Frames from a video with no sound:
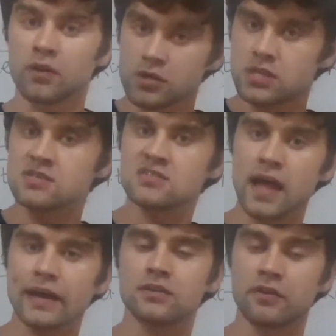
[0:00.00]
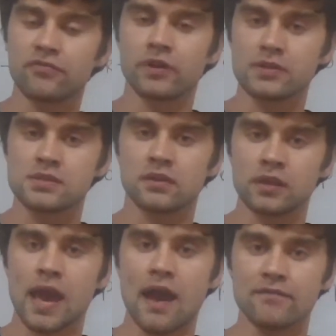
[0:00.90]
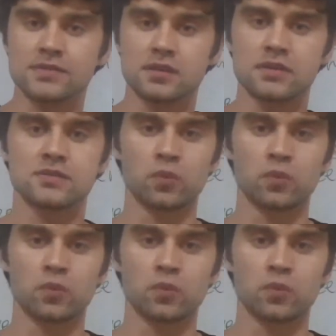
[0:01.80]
There's a slight difference in the emphasis.